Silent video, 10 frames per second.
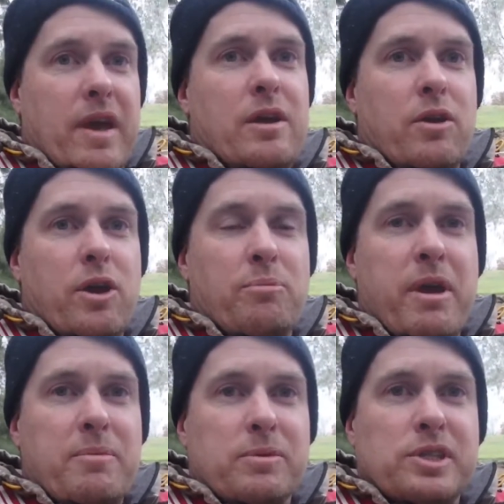heard
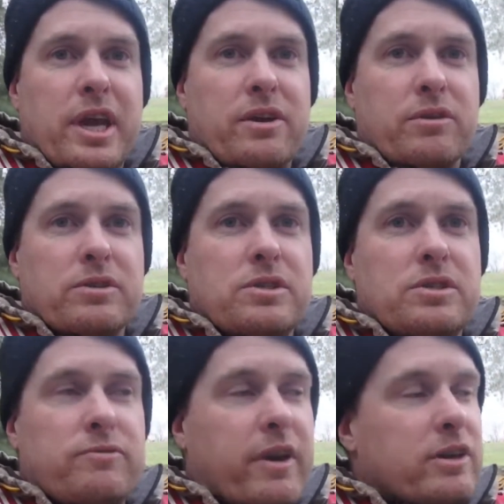people say on
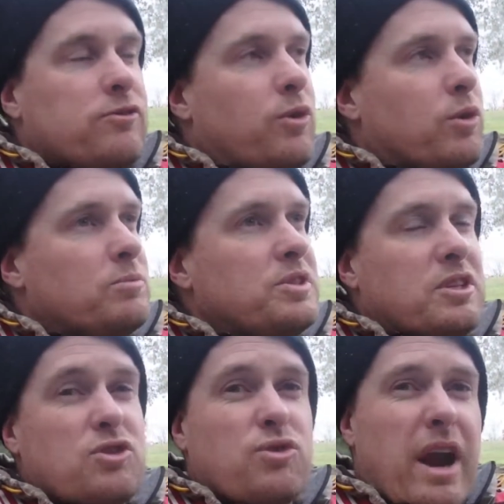various forums
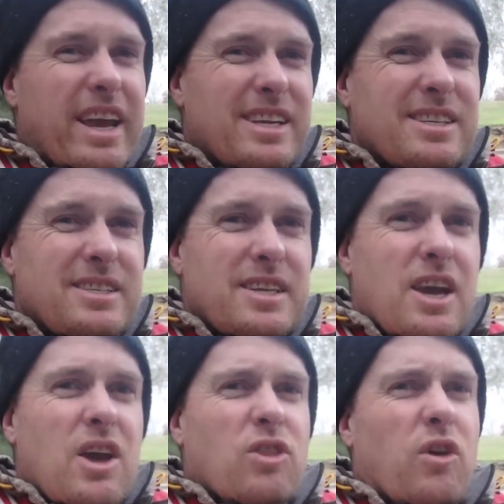that the tracking's
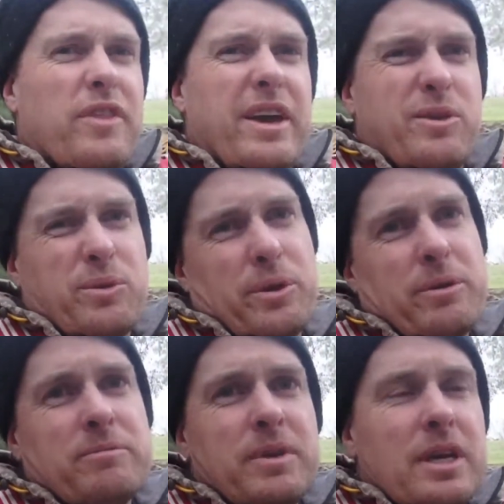not that good on
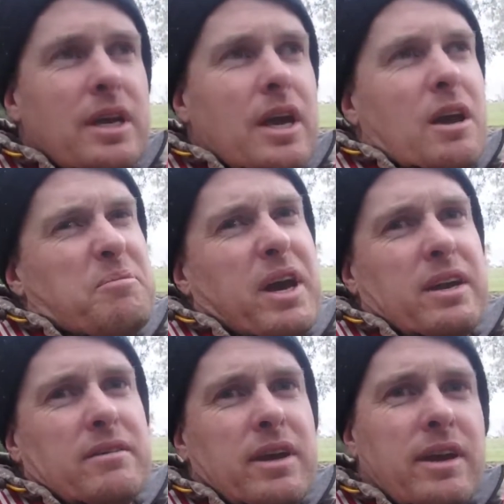them,
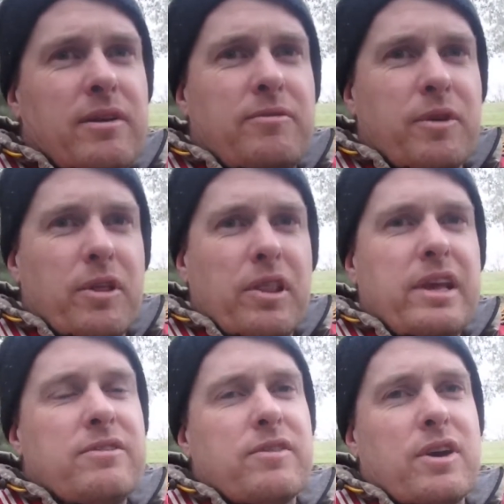but for the
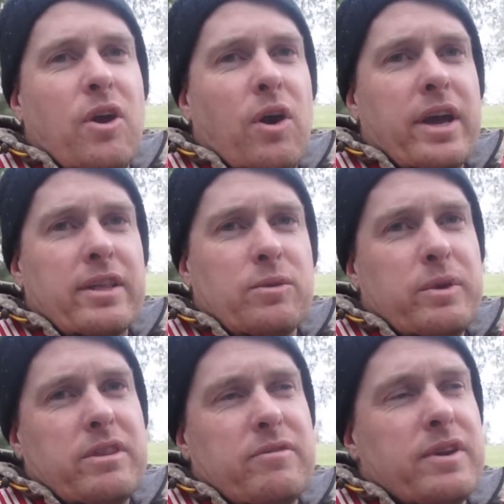length of the kayak and the
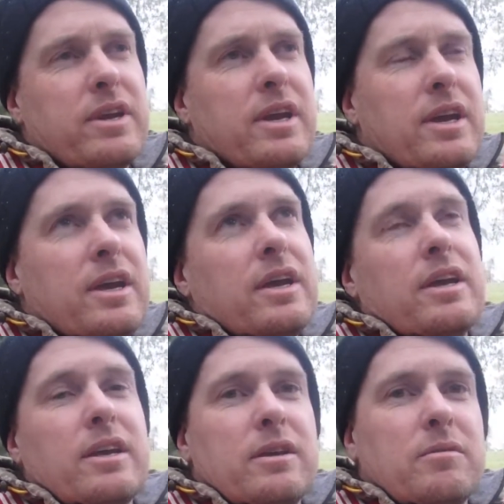width of it,
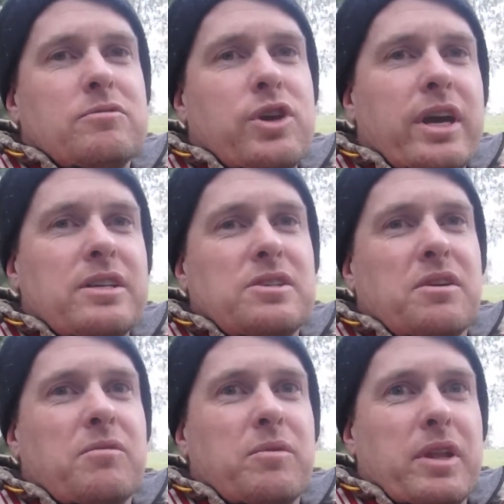tracking's
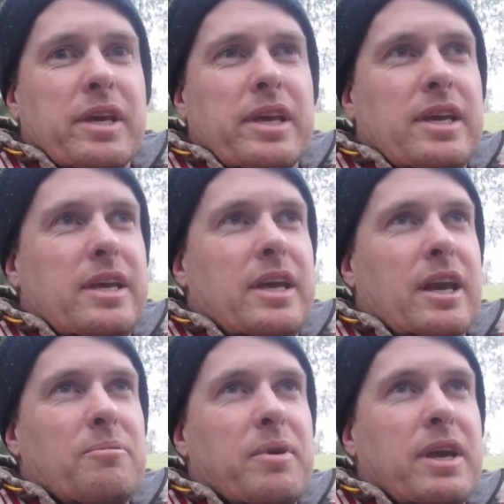not really
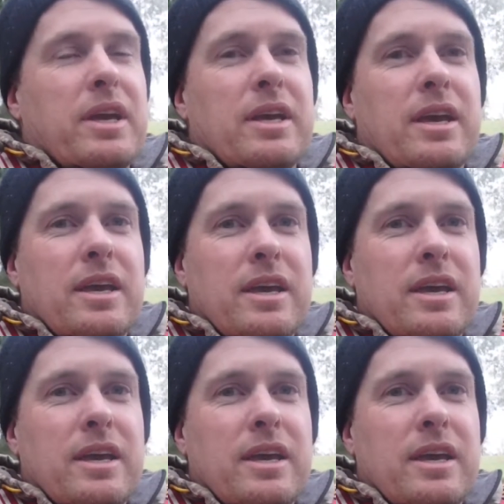going to be